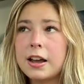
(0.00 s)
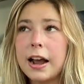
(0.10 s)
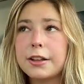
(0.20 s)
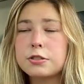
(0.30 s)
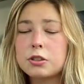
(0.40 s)

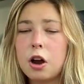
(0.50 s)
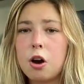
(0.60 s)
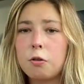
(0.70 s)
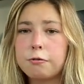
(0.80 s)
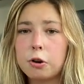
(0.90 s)
and
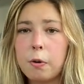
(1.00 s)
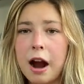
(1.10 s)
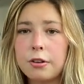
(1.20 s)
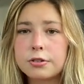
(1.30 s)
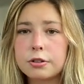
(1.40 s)
so for a
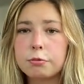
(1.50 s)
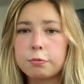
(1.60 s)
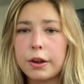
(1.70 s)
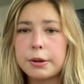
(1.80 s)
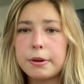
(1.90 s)
while I was doing
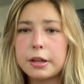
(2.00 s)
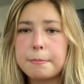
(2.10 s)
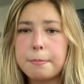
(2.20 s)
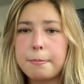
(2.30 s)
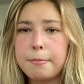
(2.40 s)
really really
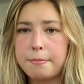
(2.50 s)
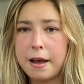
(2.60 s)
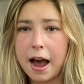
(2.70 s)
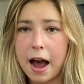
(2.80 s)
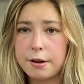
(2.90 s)

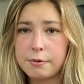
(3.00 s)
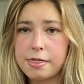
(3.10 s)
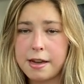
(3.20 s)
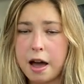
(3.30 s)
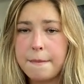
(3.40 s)
bad
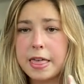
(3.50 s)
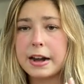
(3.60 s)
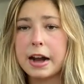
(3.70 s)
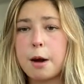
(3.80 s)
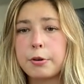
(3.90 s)
with that but then
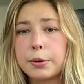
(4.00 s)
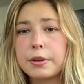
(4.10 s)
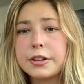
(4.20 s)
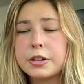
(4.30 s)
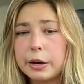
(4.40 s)
I got really
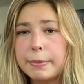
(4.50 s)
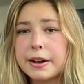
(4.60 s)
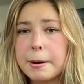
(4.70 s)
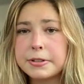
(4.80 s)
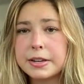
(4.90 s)
really good but
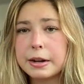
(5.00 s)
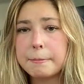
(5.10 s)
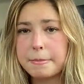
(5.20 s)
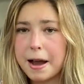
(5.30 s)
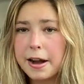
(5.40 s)
now it's
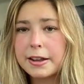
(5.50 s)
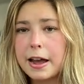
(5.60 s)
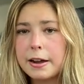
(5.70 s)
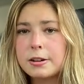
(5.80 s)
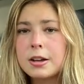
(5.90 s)
getting bad
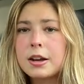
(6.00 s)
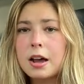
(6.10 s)
again